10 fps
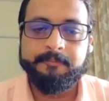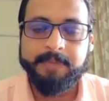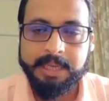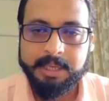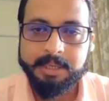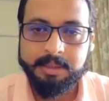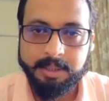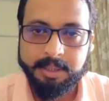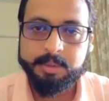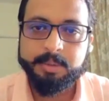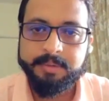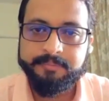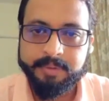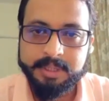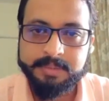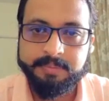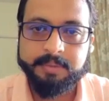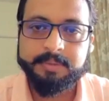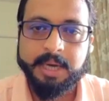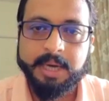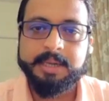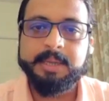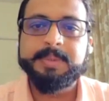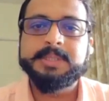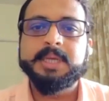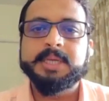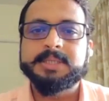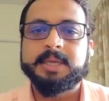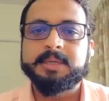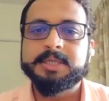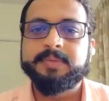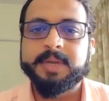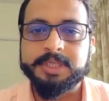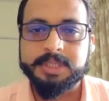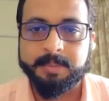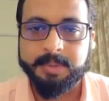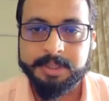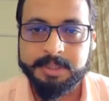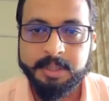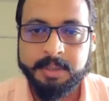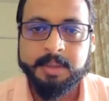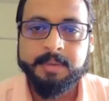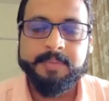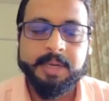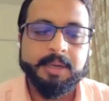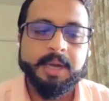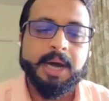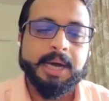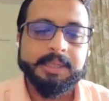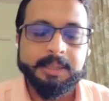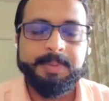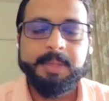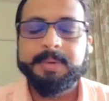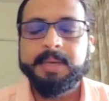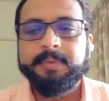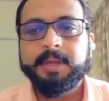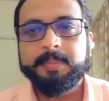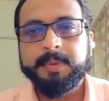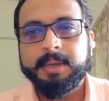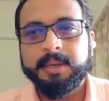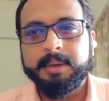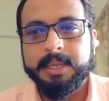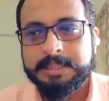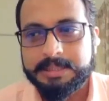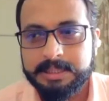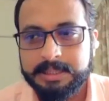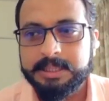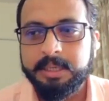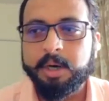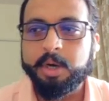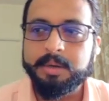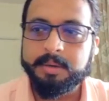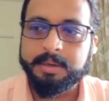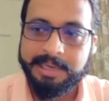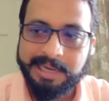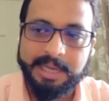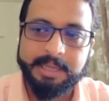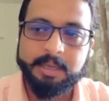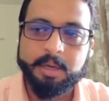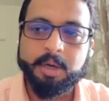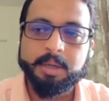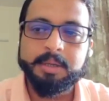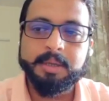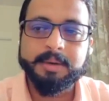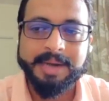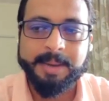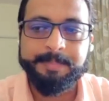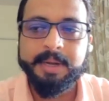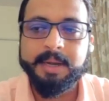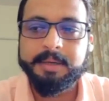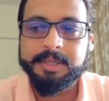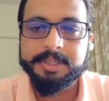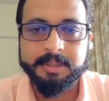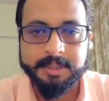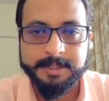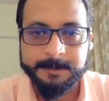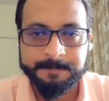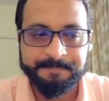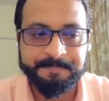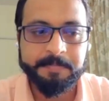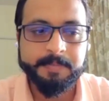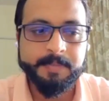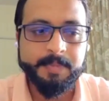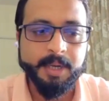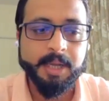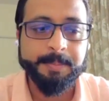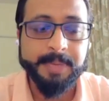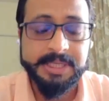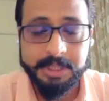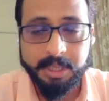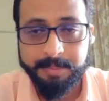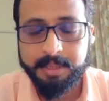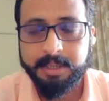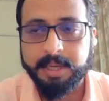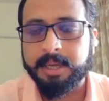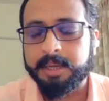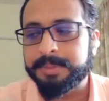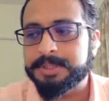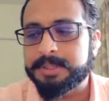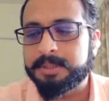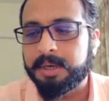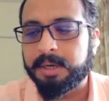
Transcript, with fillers: very early during first wave. The RT-PCR centers were established. When other people were insisting or relying on rapid antigen test, I must commend and I must